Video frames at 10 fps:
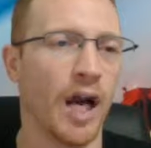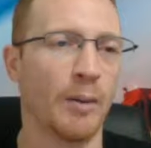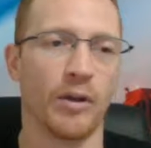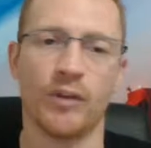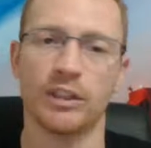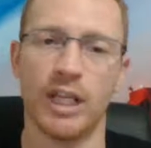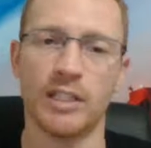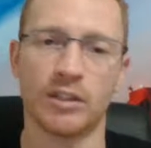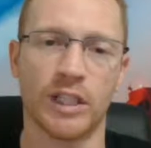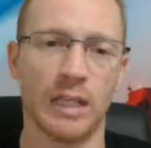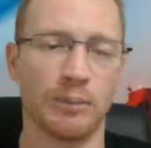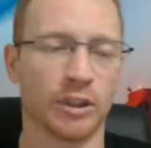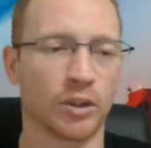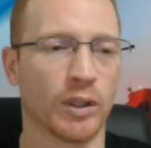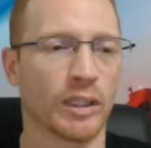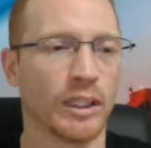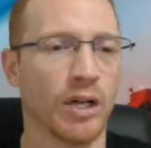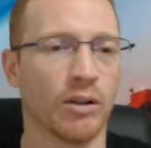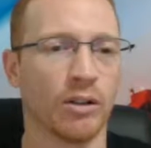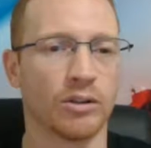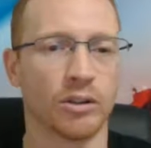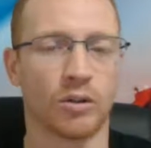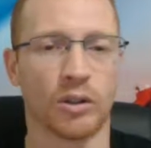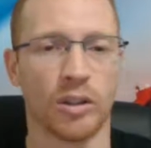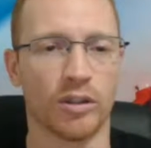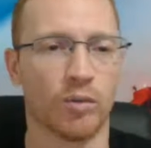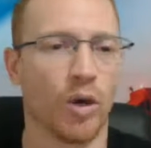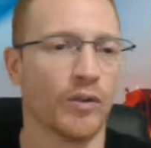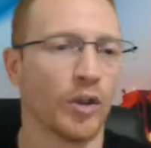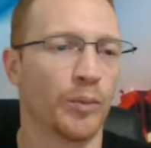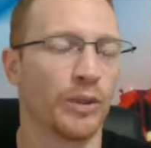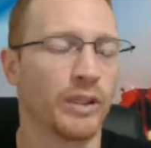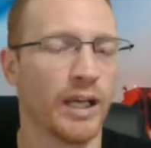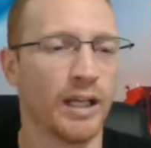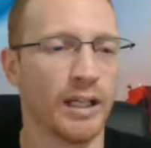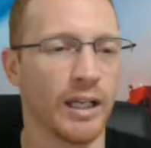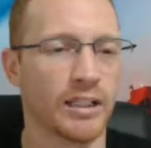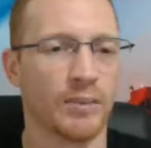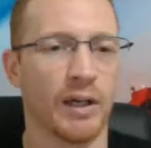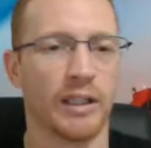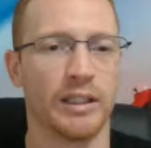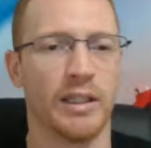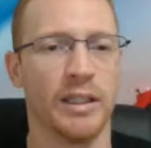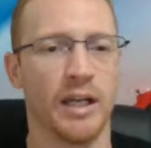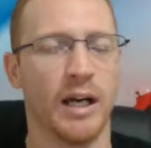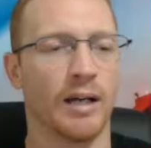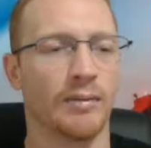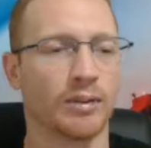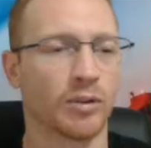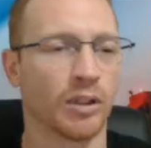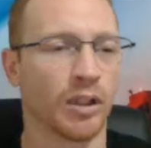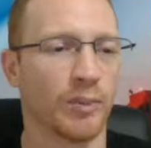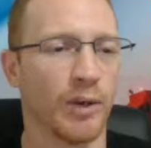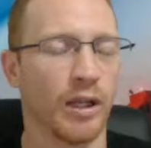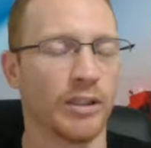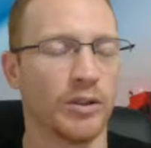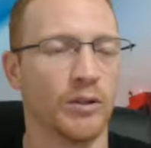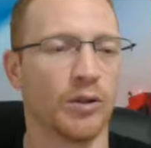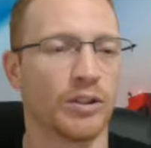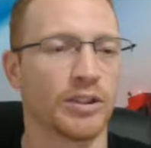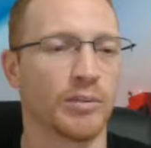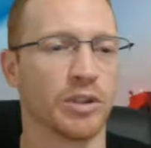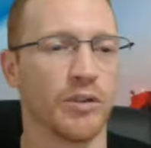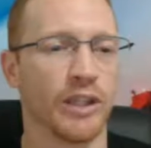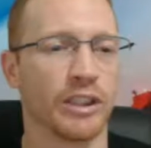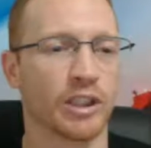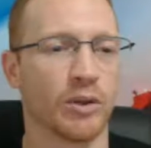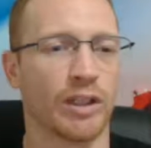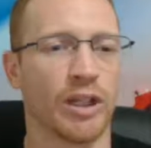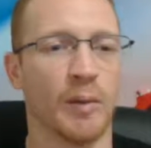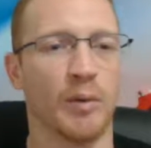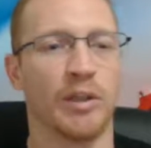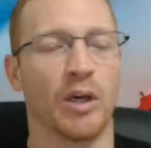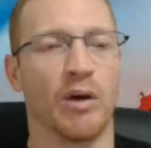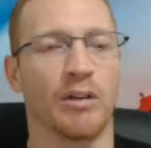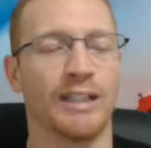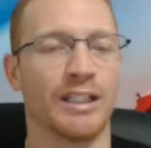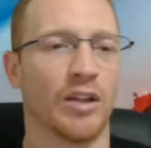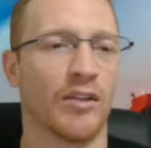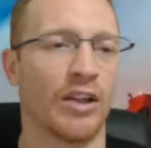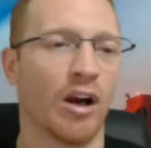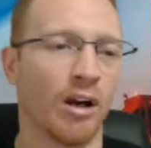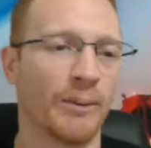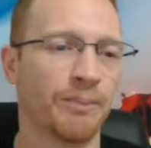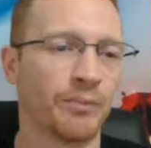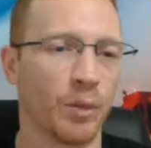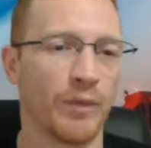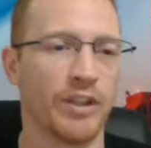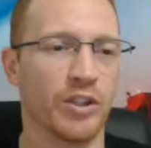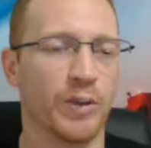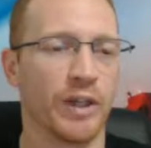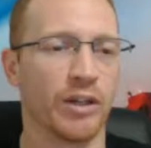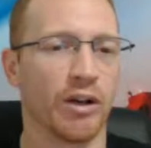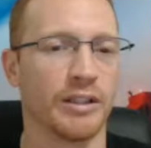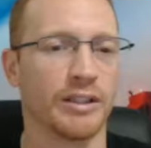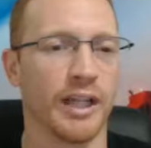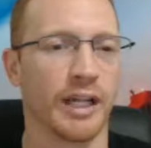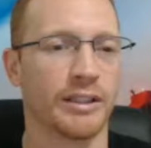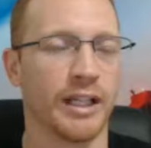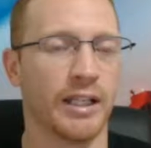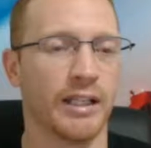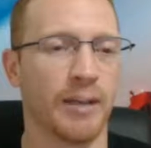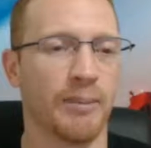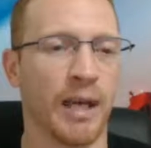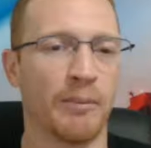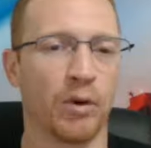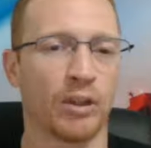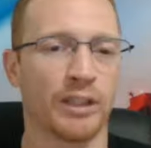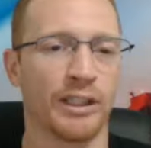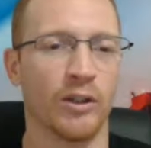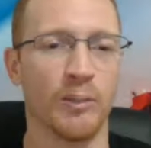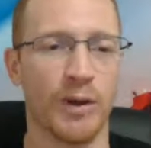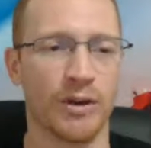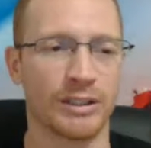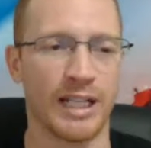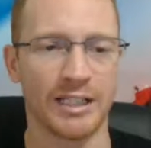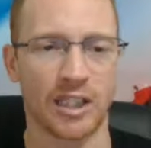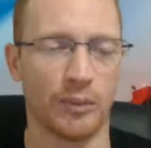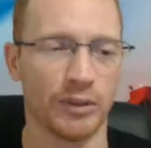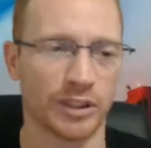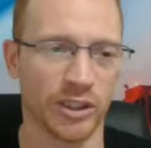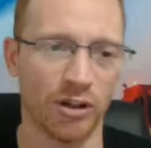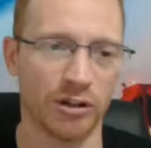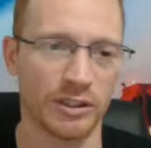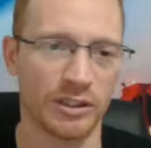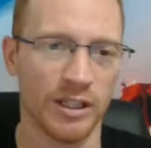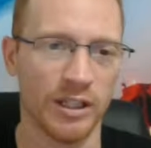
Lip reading: When the Jays are capable of striking out, Archer struck out 12 on opening day, and Smiley struck out a pile of 2 versus them. So they can strike out, but we know how lethal they are when they do make contact. And Matt Moore looked a little better in his last couple of starts.